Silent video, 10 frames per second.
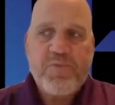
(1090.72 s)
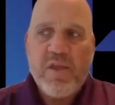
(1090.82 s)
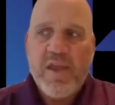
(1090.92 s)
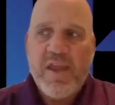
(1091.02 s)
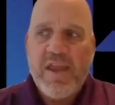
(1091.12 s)

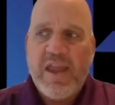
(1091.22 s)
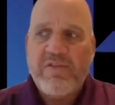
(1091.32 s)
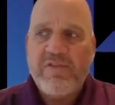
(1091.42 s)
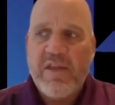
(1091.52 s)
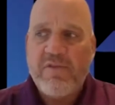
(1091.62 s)

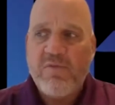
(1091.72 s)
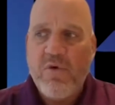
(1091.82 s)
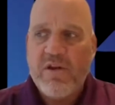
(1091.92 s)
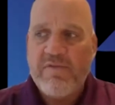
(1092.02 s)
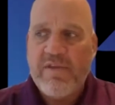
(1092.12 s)
It's
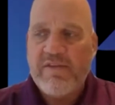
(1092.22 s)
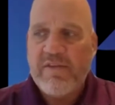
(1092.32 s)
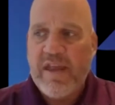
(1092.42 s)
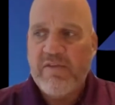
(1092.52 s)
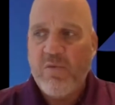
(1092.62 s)
one of these
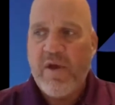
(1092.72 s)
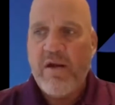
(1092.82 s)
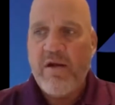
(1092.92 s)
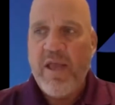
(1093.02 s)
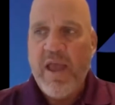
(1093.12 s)
things
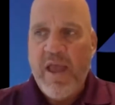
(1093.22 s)
where